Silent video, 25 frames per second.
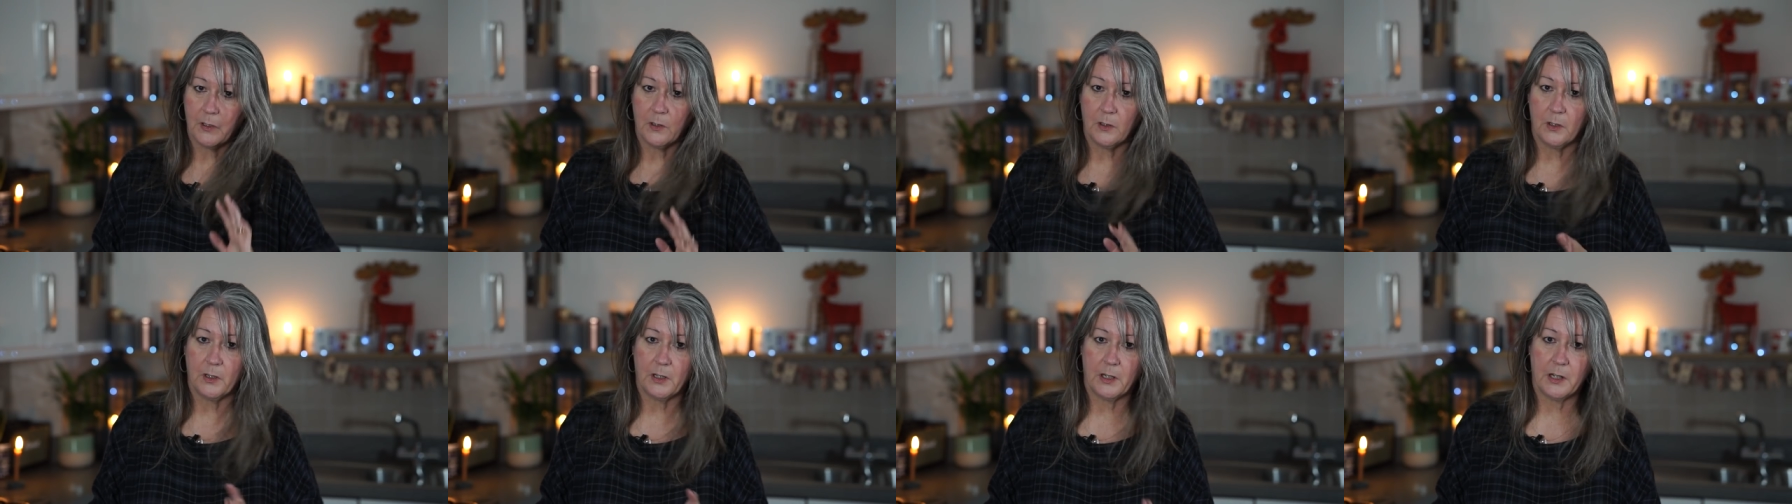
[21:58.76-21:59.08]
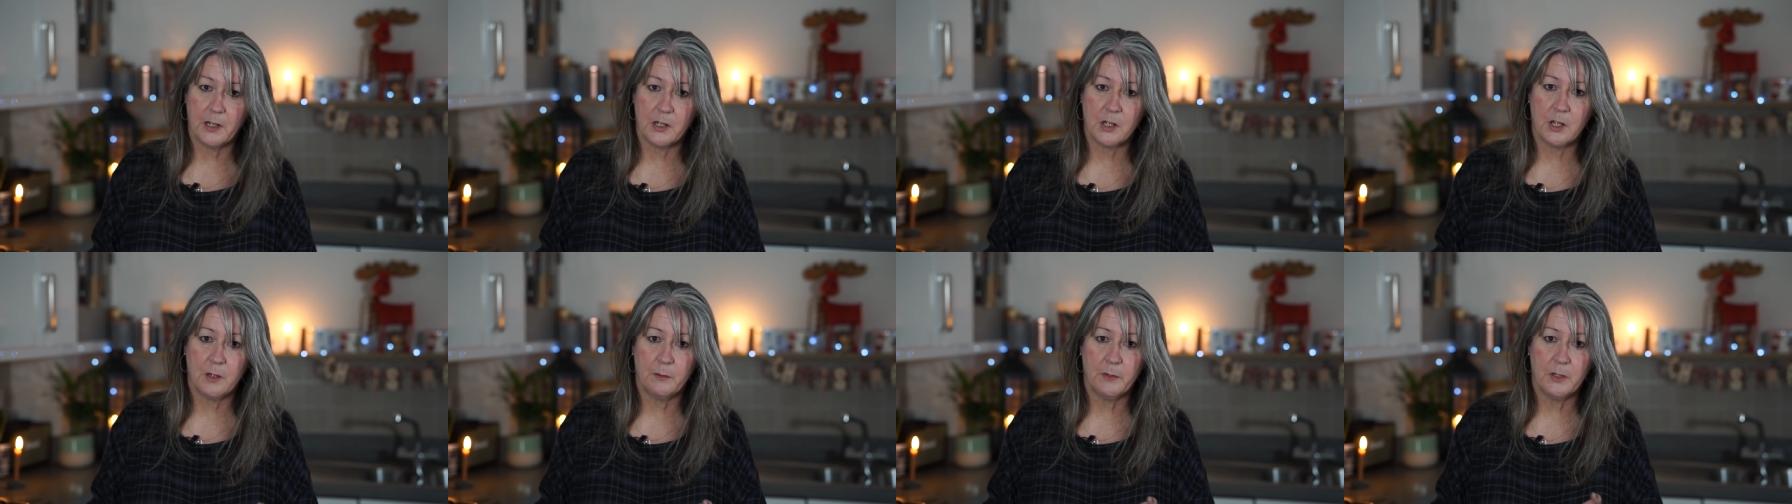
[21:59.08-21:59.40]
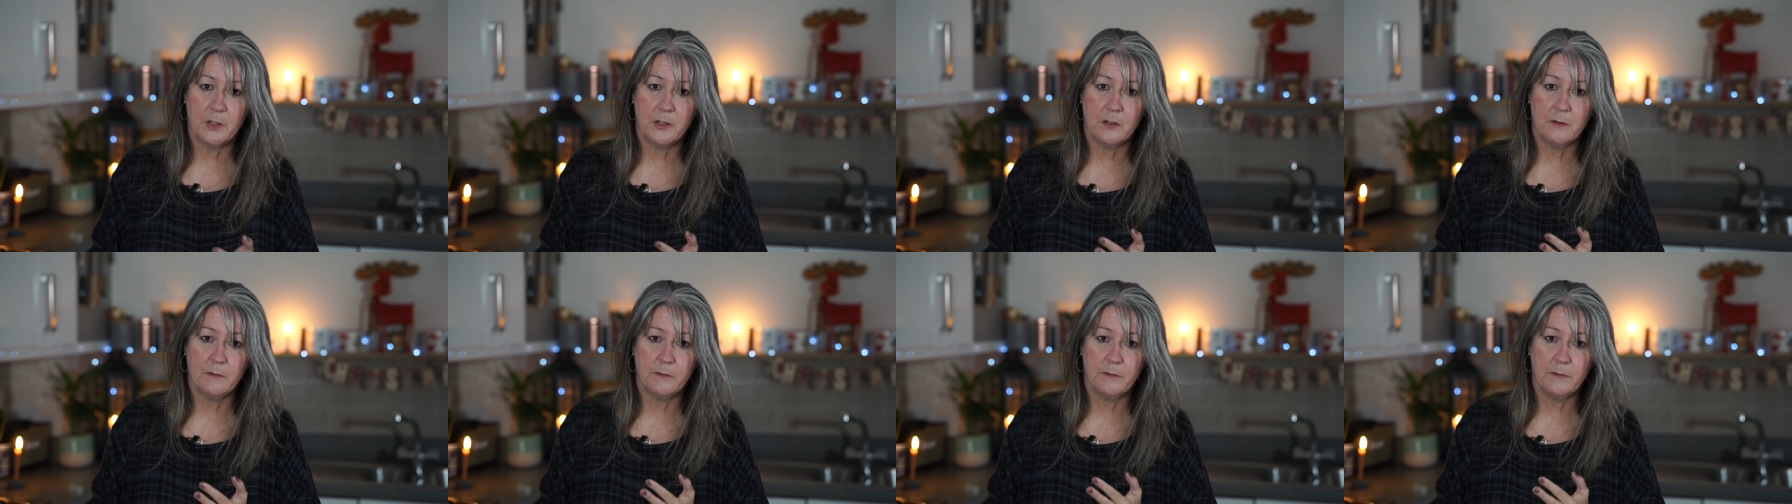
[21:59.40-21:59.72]
got to catch up
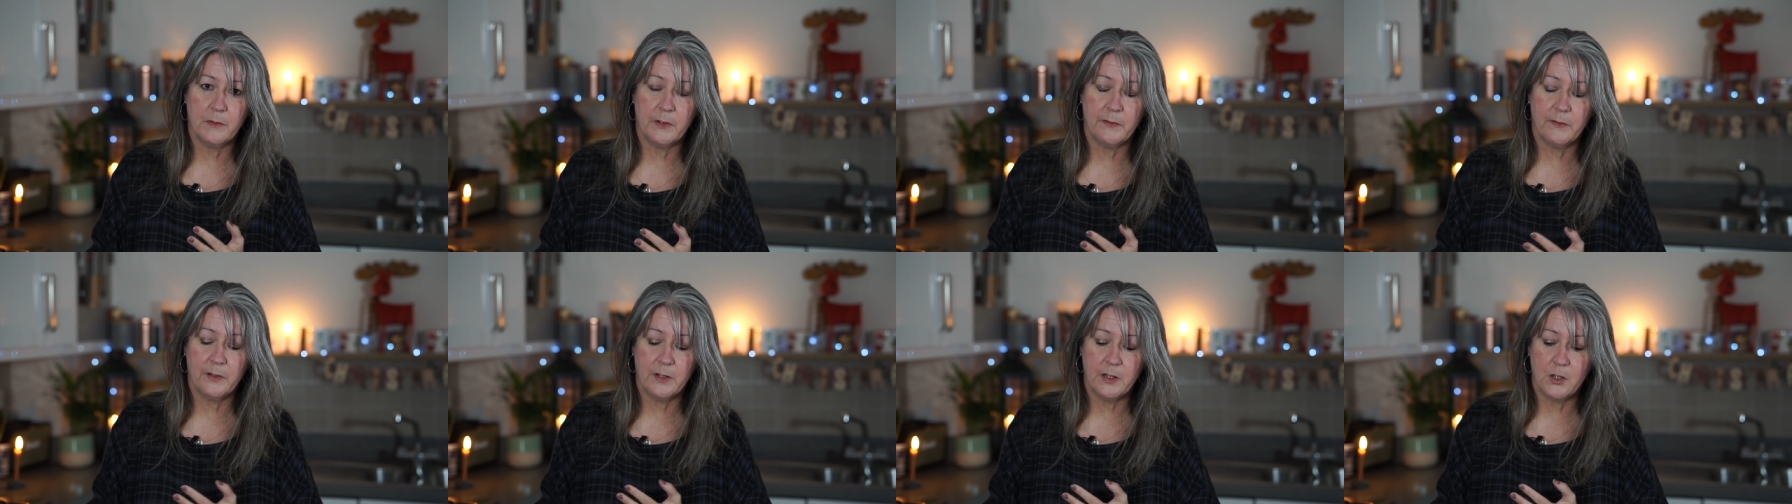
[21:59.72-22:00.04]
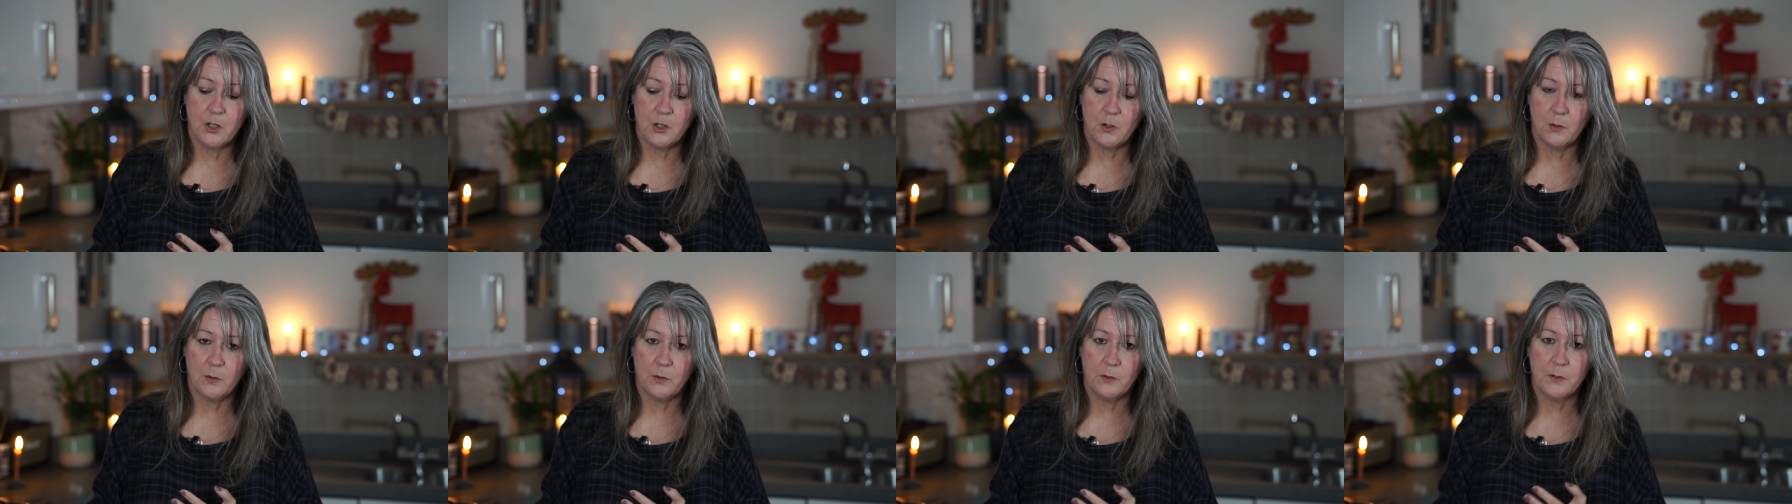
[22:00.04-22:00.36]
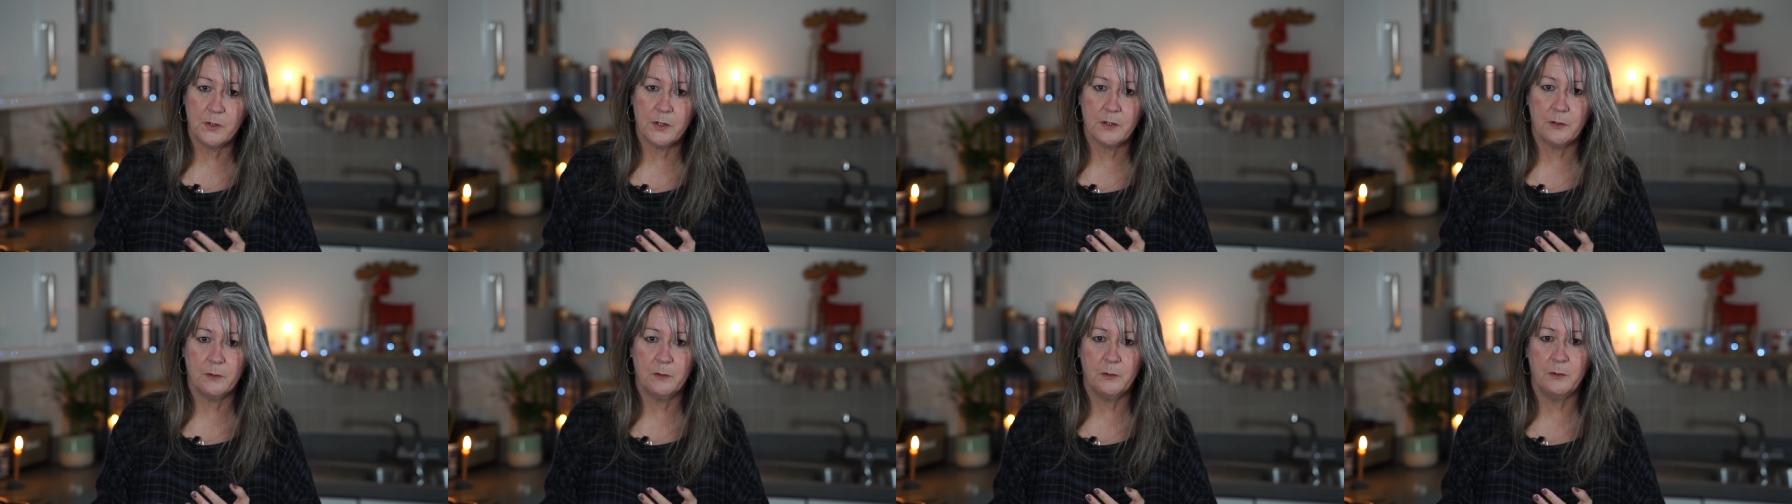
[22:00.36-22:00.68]
with my friend
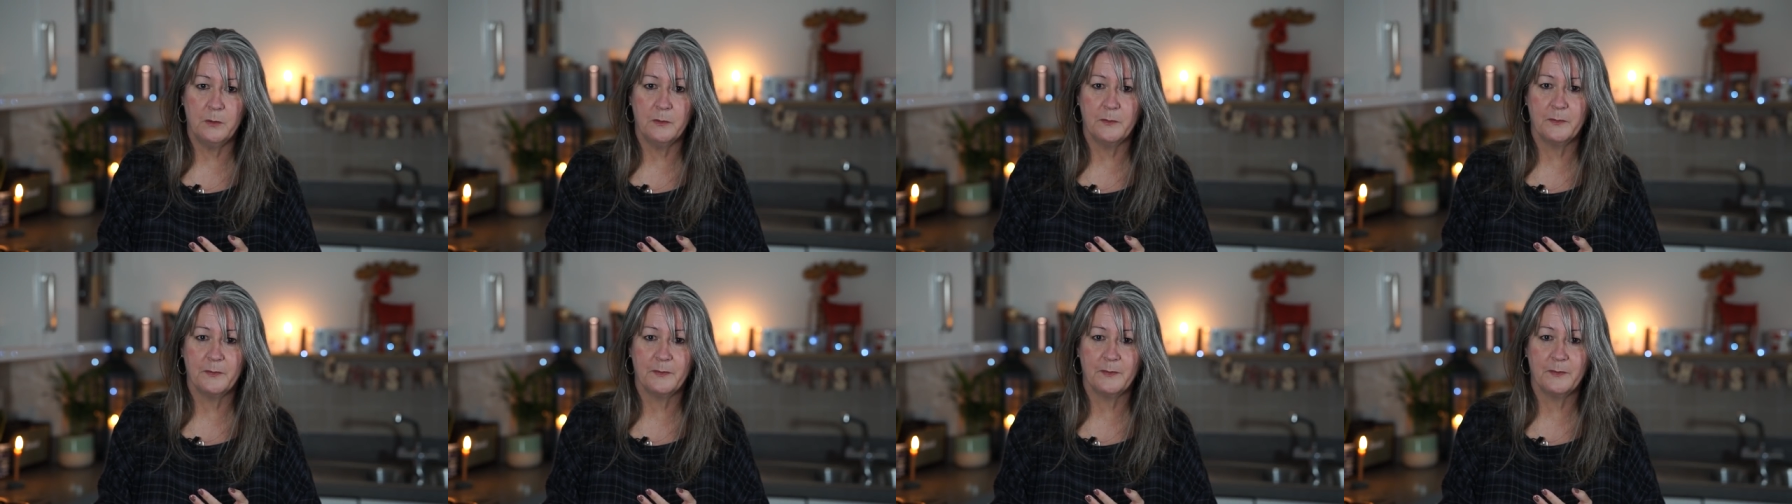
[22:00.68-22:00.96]
Jules. Oh,